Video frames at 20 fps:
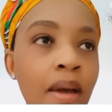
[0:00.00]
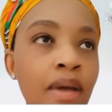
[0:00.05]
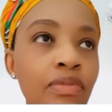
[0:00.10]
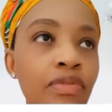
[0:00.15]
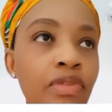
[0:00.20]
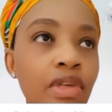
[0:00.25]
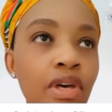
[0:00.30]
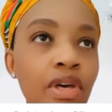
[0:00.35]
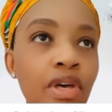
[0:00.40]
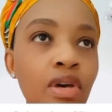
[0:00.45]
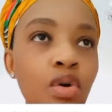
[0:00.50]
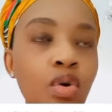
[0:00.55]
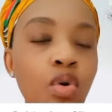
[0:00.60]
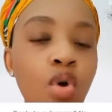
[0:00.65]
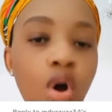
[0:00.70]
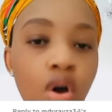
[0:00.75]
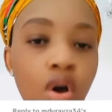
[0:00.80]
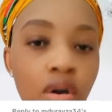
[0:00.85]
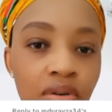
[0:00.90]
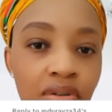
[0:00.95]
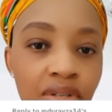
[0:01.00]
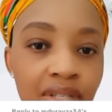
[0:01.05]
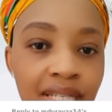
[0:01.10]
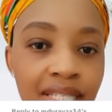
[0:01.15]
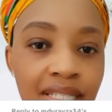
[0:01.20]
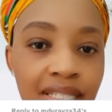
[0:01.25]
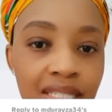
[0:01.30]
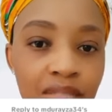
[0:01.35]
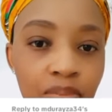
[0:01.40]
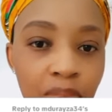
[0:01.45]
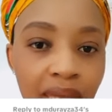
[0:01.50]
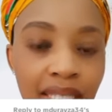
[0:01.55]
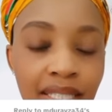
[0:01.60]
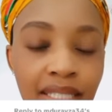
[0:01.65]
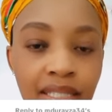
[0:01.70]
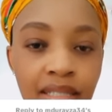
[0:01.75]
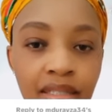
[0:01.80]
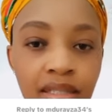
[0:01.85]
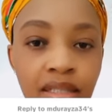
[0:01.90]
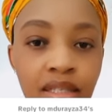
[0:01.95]
the congregants'
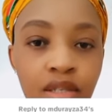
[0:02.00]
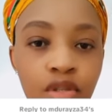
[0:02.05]
money?